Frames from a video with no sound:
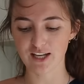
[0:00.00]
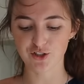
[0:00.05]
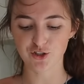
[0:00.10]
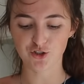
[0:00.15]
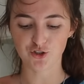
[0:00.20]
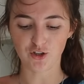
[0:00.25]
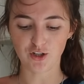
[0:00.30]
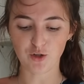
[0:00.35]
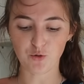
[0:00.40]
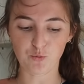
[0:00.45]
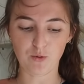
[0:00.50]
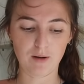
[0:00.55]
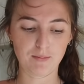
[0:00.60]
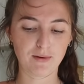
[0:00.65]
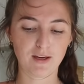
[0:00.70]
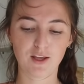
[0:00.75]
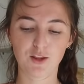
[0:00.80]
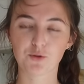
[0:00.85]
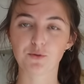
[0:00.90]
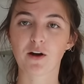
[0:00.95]
It just started
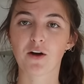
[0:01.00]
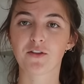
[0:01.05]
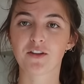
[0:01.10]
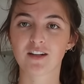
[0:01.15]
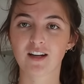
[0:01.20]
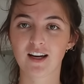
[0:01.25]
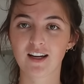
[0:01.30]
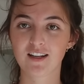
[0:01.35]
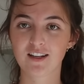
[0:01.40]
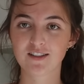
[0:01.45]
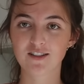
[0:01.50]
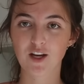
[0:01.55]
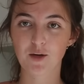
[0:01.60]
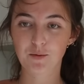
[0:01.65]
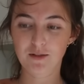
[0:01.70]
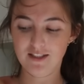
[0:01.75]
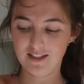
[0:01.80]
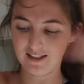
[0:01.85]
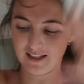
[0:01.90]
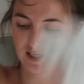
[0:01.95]
ripping throughout the night as I
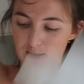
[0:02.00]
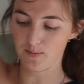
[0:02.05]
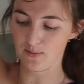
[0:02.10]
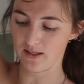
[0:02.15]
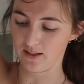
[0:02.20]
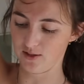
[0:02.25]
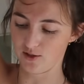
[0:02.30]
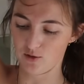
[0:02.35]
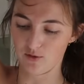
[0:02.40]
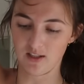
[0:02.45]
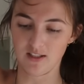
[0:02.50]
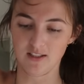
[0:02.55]
would sleep, and so